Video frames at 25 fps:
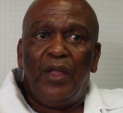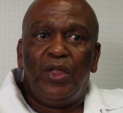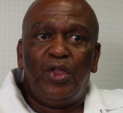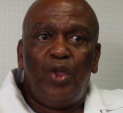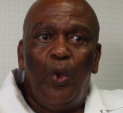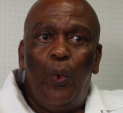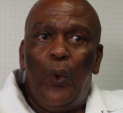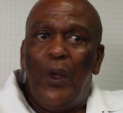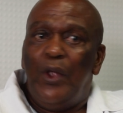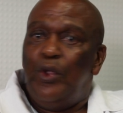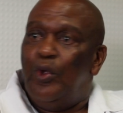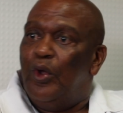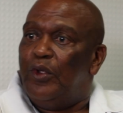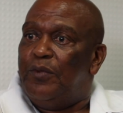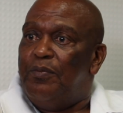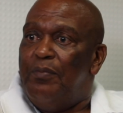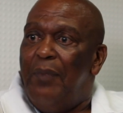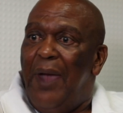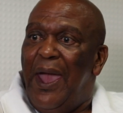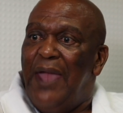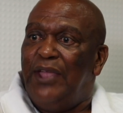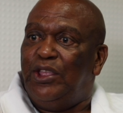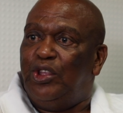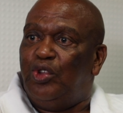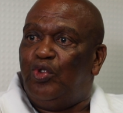they were not
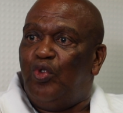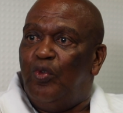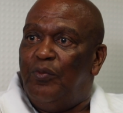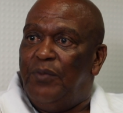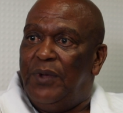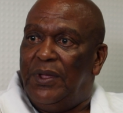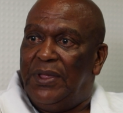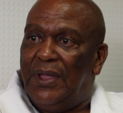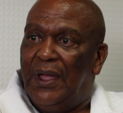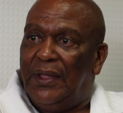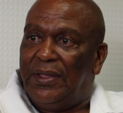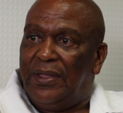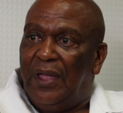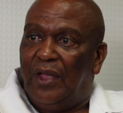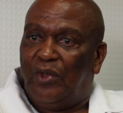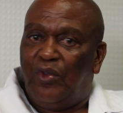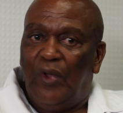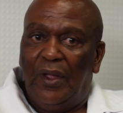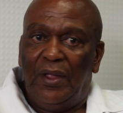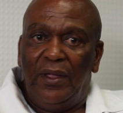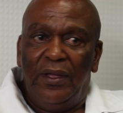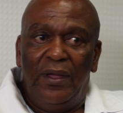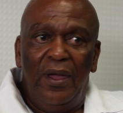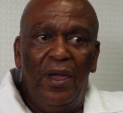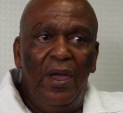made to me that
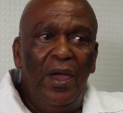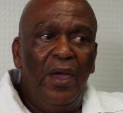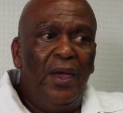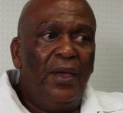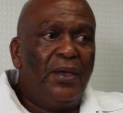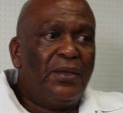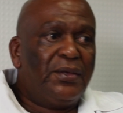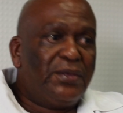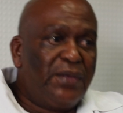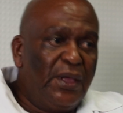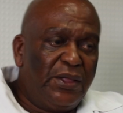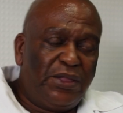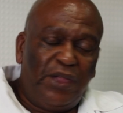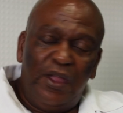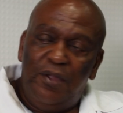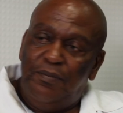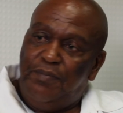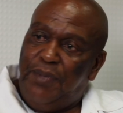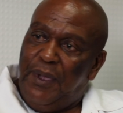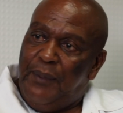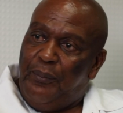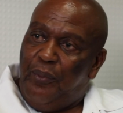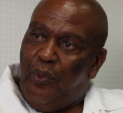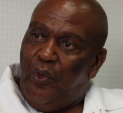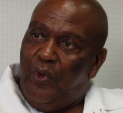actually certain
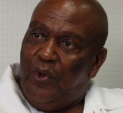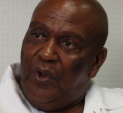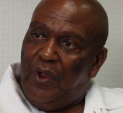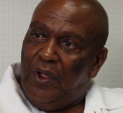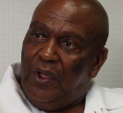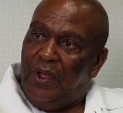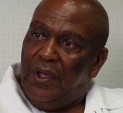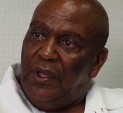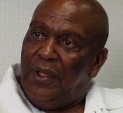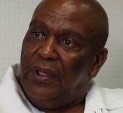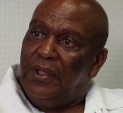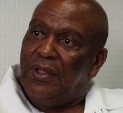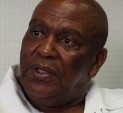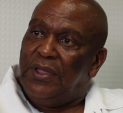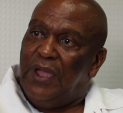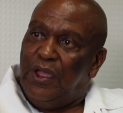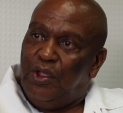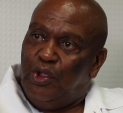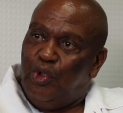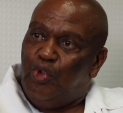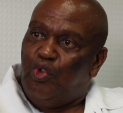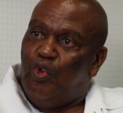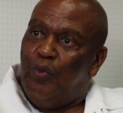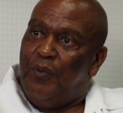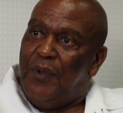people, they
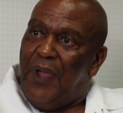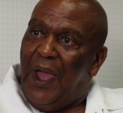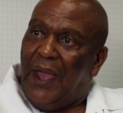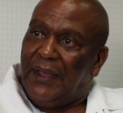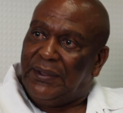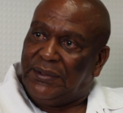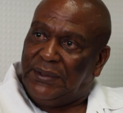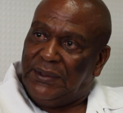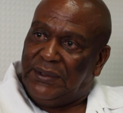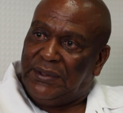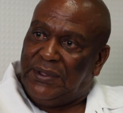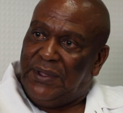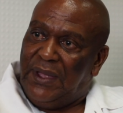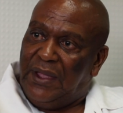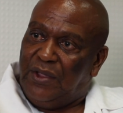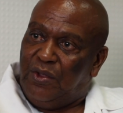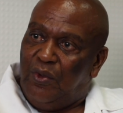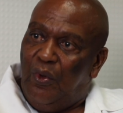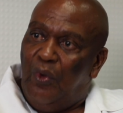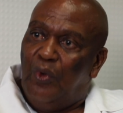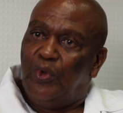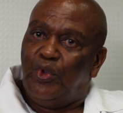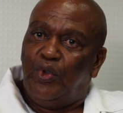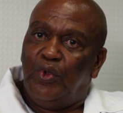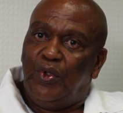need to be assisted
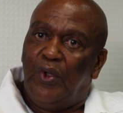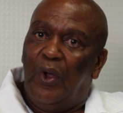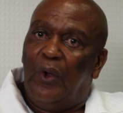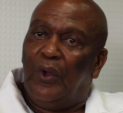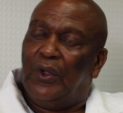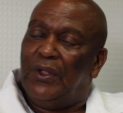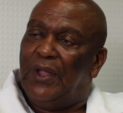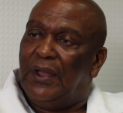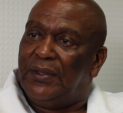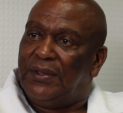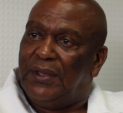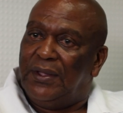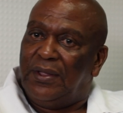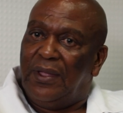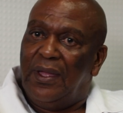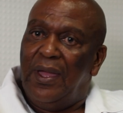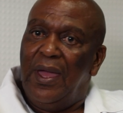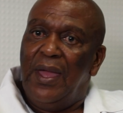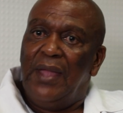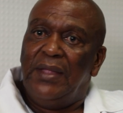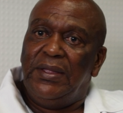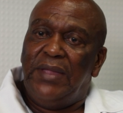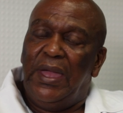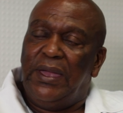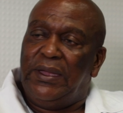or organized.
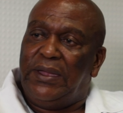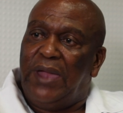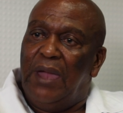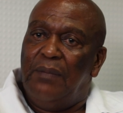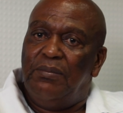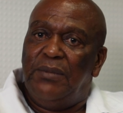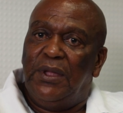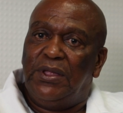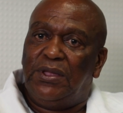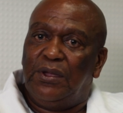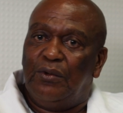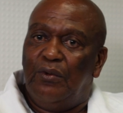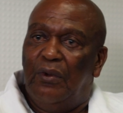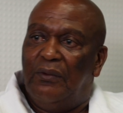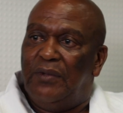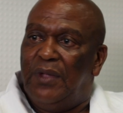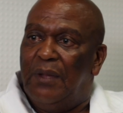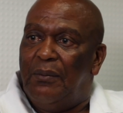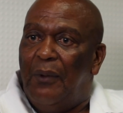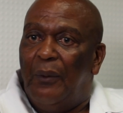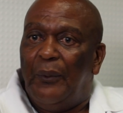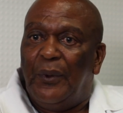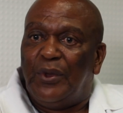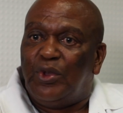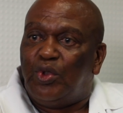They came, the three of
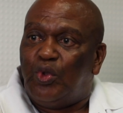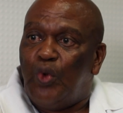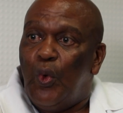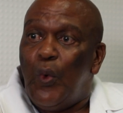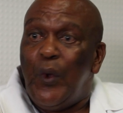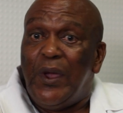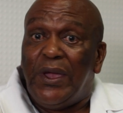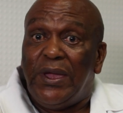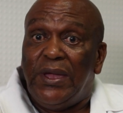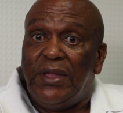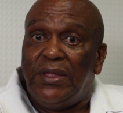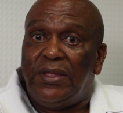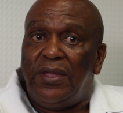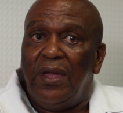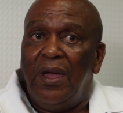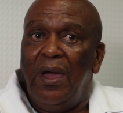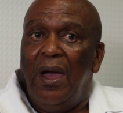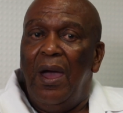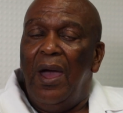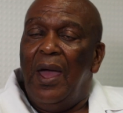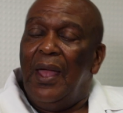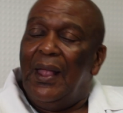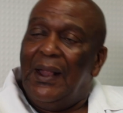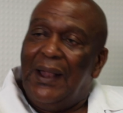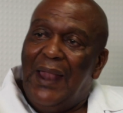them, I was doing it,
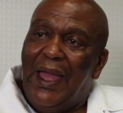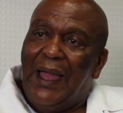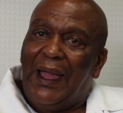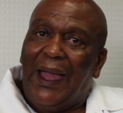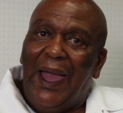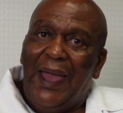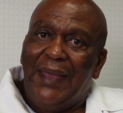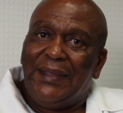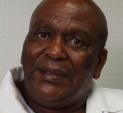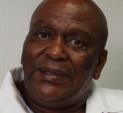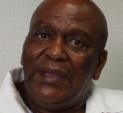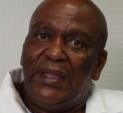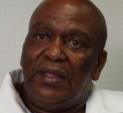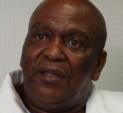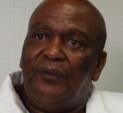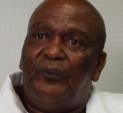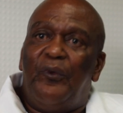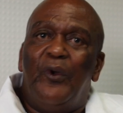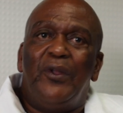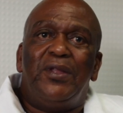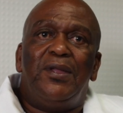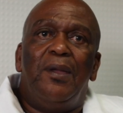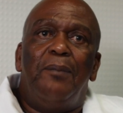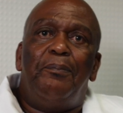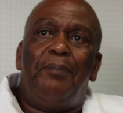like I said,
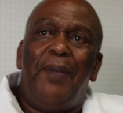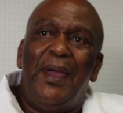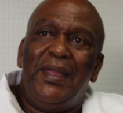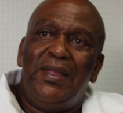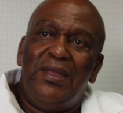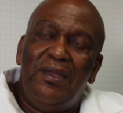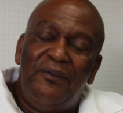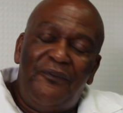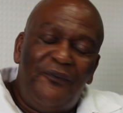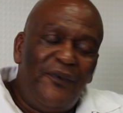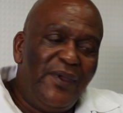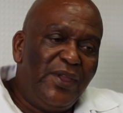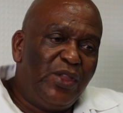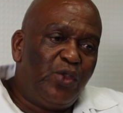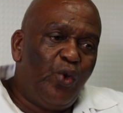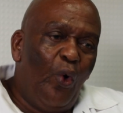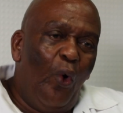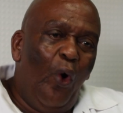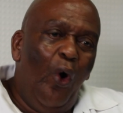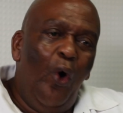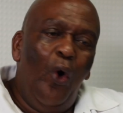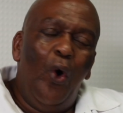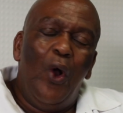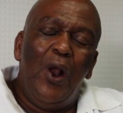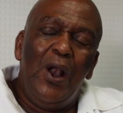for the benefit,
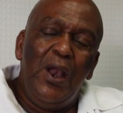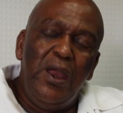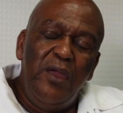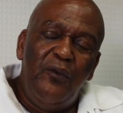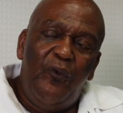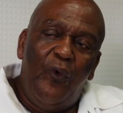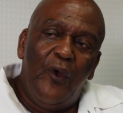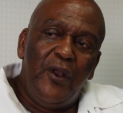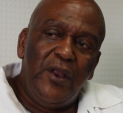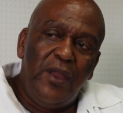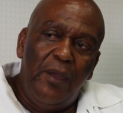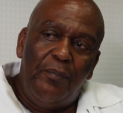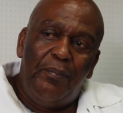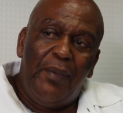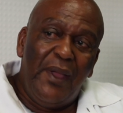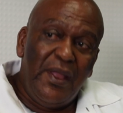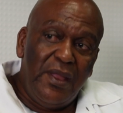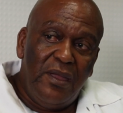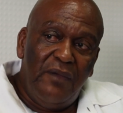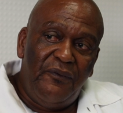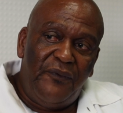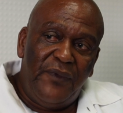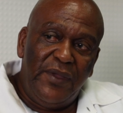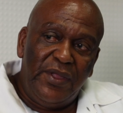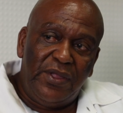only for the
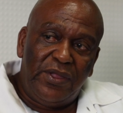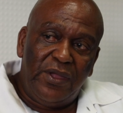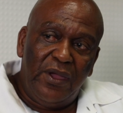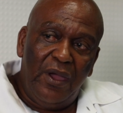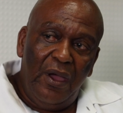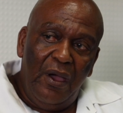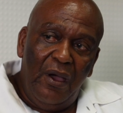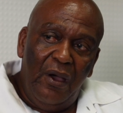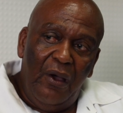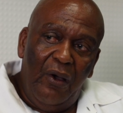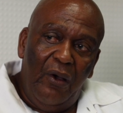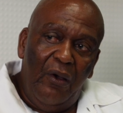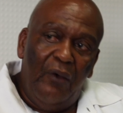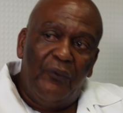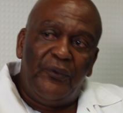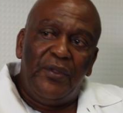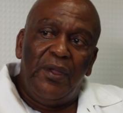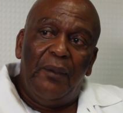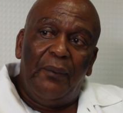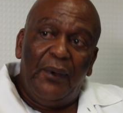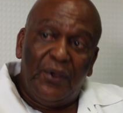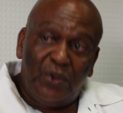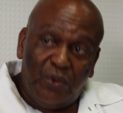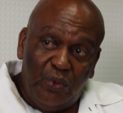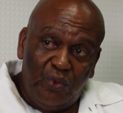benefit of the
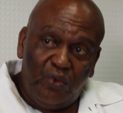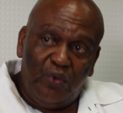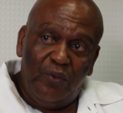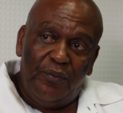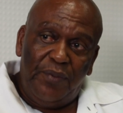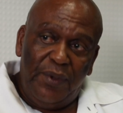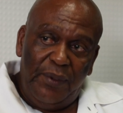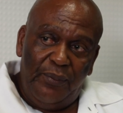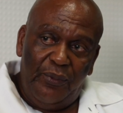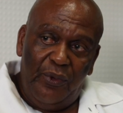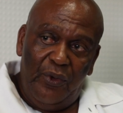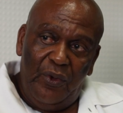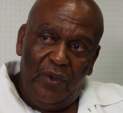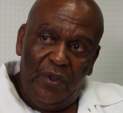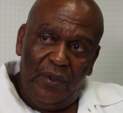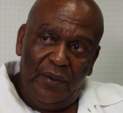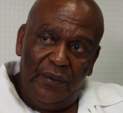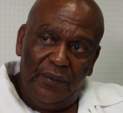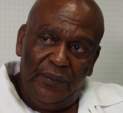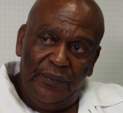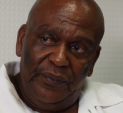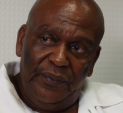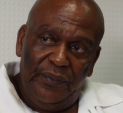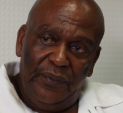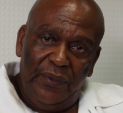Lesotho people,
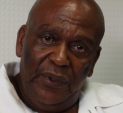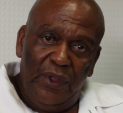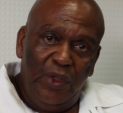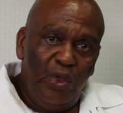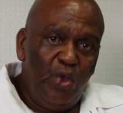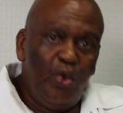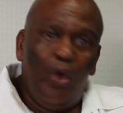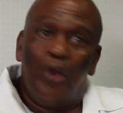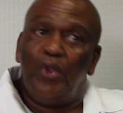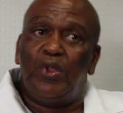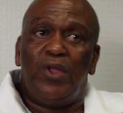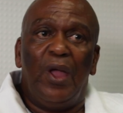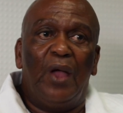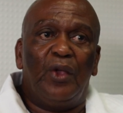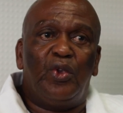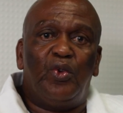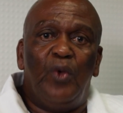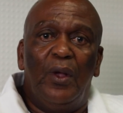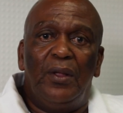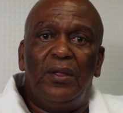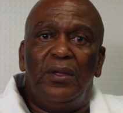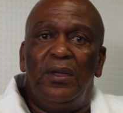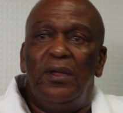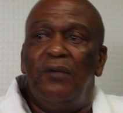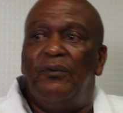not
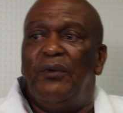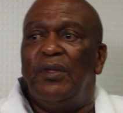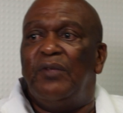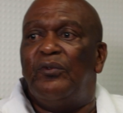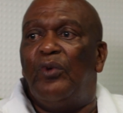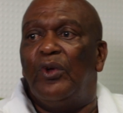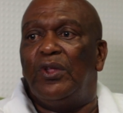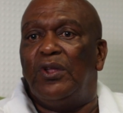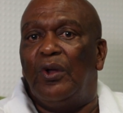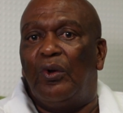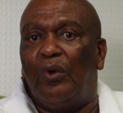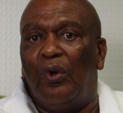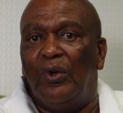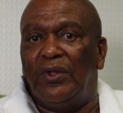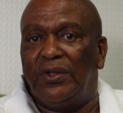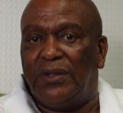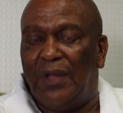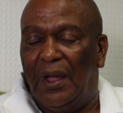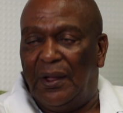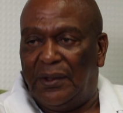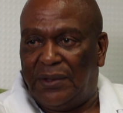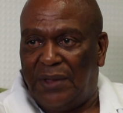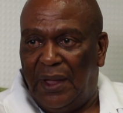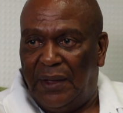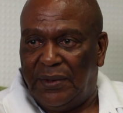actually even for the
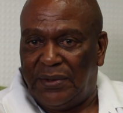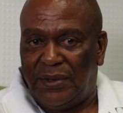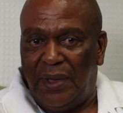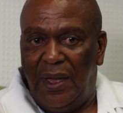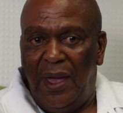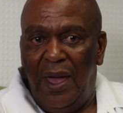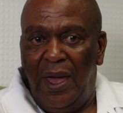contractors.